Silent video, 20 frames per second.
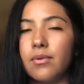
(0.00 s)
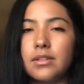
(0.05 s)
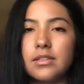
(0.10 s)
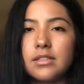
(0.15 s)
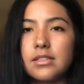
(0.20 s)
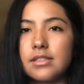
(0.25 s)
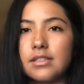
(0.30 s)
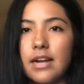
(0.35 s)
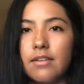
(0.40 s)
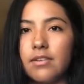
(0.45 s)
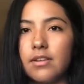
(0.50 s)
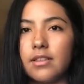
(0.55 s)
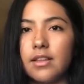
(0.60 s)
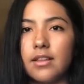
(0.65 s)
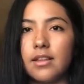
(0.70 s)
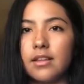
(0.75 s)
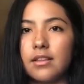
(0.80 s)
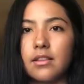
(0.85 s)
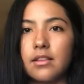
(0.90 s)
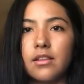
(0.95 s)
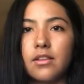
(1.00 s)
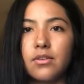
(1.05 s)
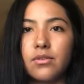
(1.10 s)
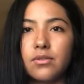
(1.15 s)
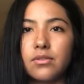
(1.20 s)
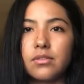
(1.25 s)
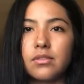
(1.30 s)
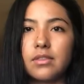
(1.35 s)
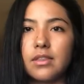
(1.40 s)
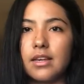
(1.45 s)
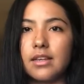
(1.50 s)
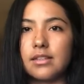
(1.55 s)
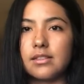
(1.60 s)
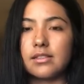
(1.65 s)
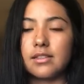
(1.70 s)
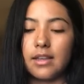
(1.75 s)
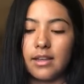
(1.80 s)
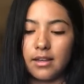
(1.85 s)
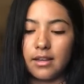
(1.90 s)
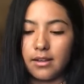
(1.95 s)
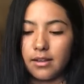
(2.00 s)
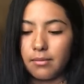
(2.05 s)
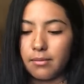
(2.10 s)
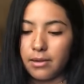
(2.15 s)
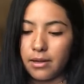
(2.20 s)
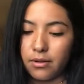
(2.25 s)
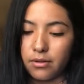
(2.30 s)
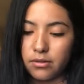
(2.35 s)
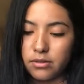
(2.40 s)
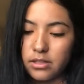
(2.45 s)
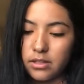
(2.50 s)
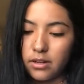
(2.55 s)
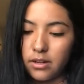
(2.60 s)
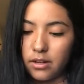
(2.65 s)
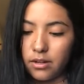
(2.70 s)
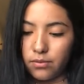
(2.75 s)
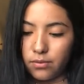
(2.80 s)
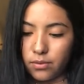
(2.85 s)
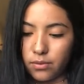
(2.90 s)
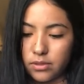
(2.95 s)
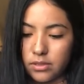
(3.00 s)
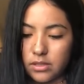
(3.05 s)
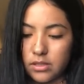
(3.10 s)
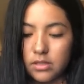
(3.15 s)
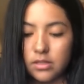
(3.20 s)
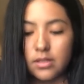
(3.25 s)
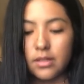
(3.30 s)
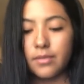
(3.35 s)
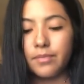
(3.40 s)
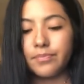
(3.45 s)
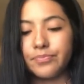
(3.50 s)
just everything, like the little things like about security forces.